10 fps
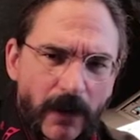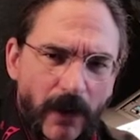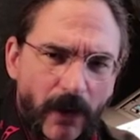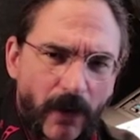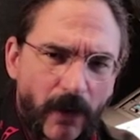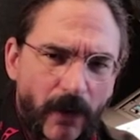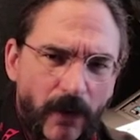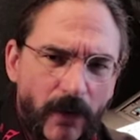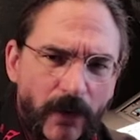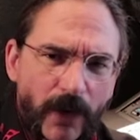a
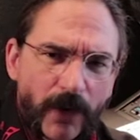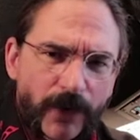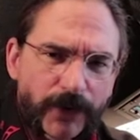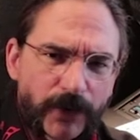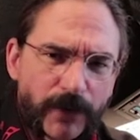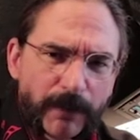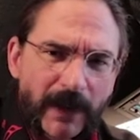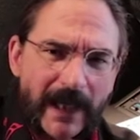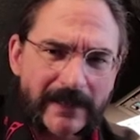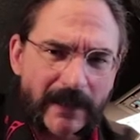hole through the
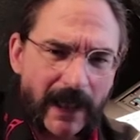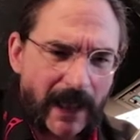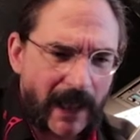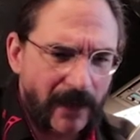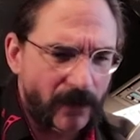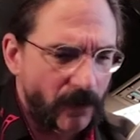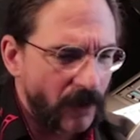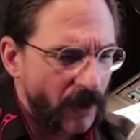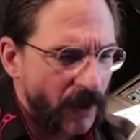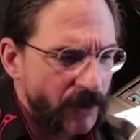plastic
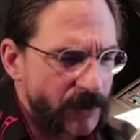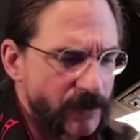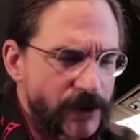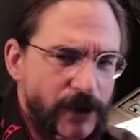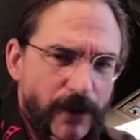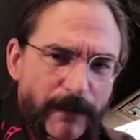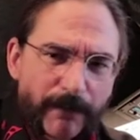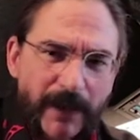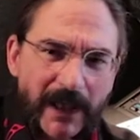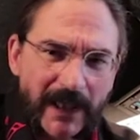handle to insert a
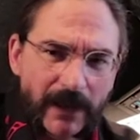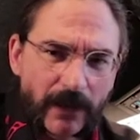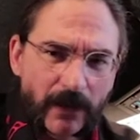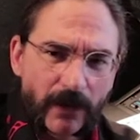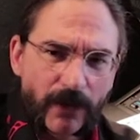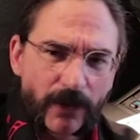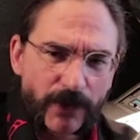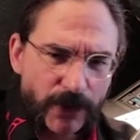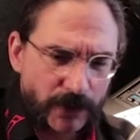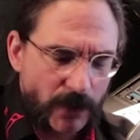pin
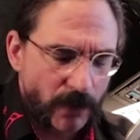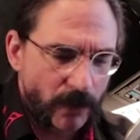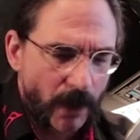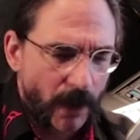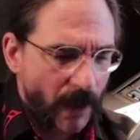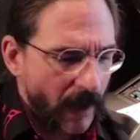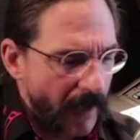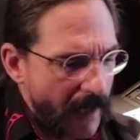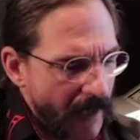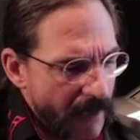through.
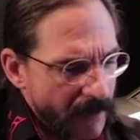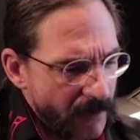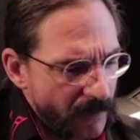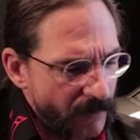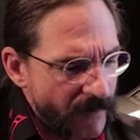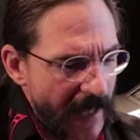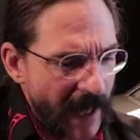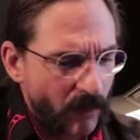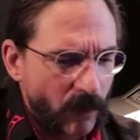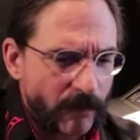And
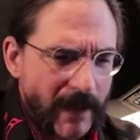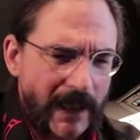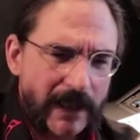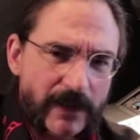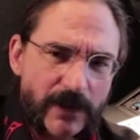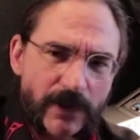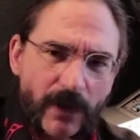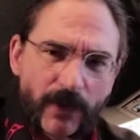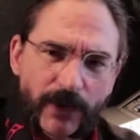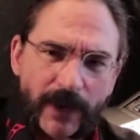that will make it
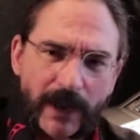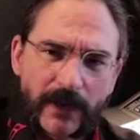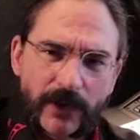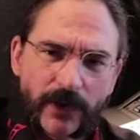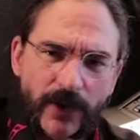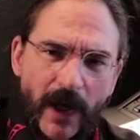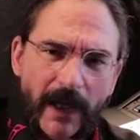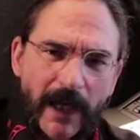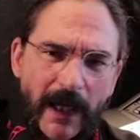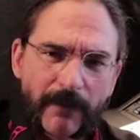so that you're
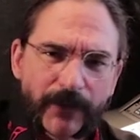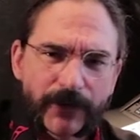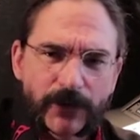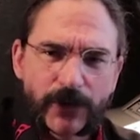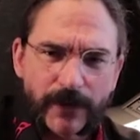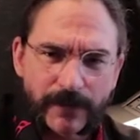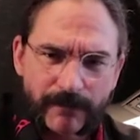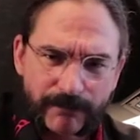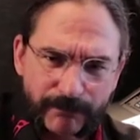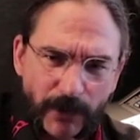not able to just
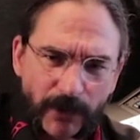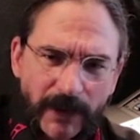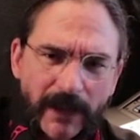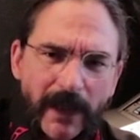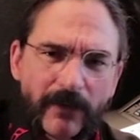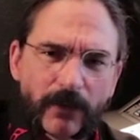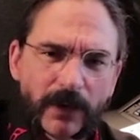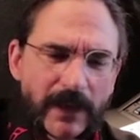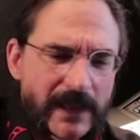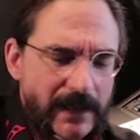pull in and
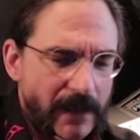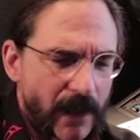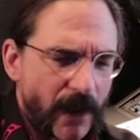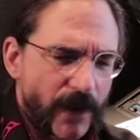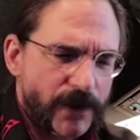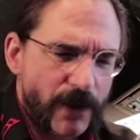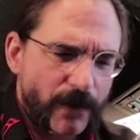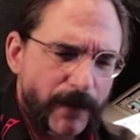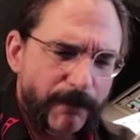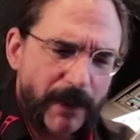release it.
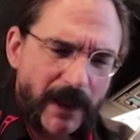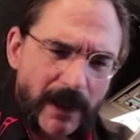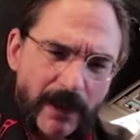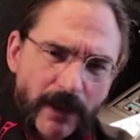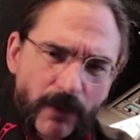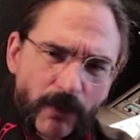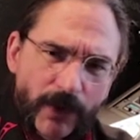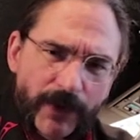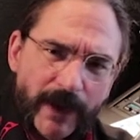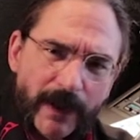So the pin
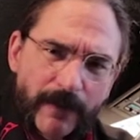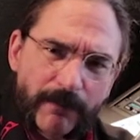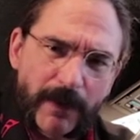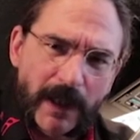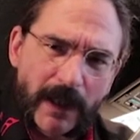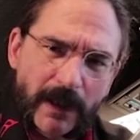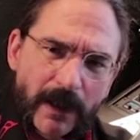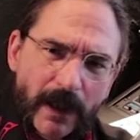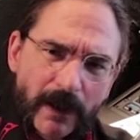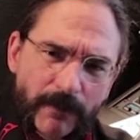will then be, uh, it'll